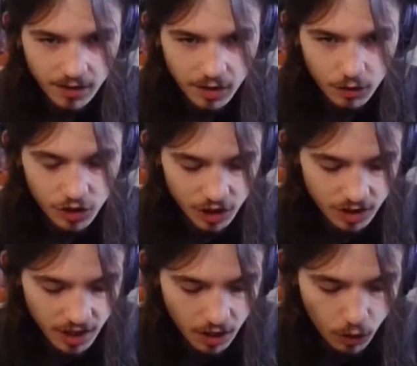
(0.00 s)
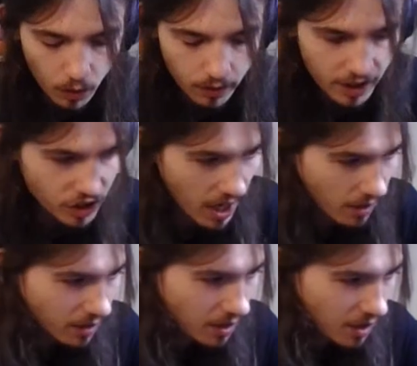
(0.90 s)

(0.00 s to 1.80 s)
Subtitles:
so it's just a 1/4 inch out,